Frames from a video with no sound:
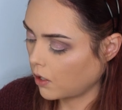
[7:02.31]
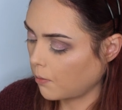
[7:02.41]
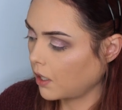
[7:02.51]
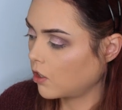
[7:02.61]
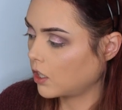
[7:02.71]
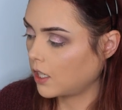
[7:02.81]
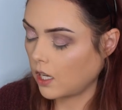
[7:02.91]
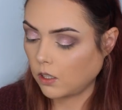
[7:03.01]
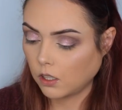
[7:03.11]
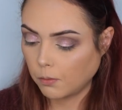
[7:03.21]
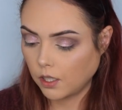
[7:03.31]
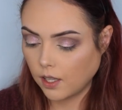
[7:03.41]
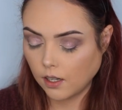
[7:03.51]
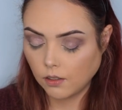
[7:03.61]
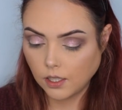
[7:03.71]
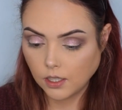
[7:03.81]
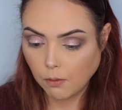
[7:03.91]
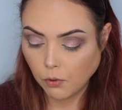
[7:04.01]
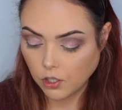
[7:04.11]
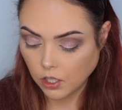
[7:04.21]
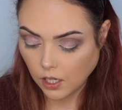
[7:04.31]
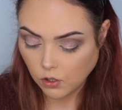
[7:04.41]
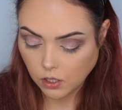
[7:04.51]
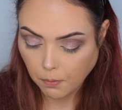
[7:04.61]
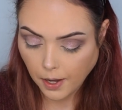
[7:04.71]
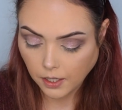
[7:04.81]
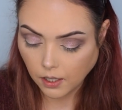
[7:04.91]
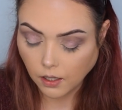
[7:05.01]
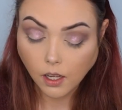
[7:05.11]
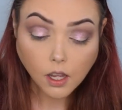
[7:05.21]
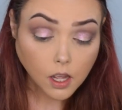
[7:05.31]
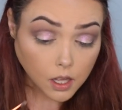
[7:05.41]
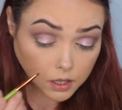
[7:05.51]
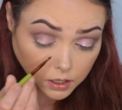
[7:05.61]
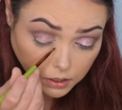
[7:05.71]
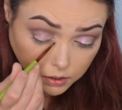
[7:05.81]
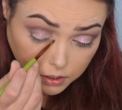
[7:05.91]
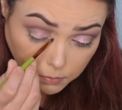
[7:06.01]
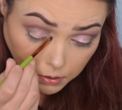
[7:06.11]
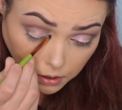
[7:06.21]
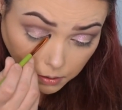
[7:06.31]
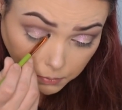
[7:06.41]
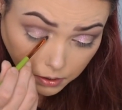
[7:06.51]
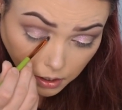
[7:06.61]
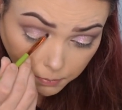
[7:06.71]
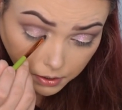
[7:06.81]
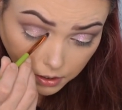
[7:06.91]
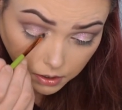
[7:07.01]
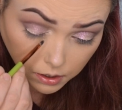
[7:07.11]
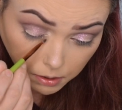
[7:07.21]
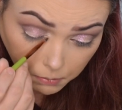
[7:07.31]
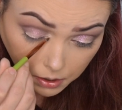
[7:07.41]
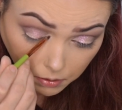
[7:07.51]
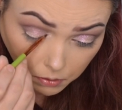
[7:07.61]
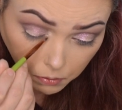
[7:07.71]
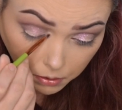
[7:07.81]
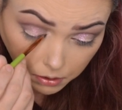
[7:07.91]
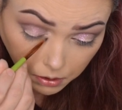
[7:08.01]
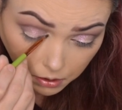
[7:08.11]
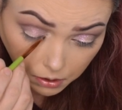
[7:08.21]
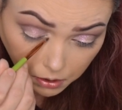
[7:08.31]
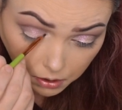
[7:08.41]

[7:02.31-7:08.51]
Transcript: I'm gonna just take a little bit of that on that same brush that I used to pack in the glitter shimmer and I'm gonna come in in my inner corner.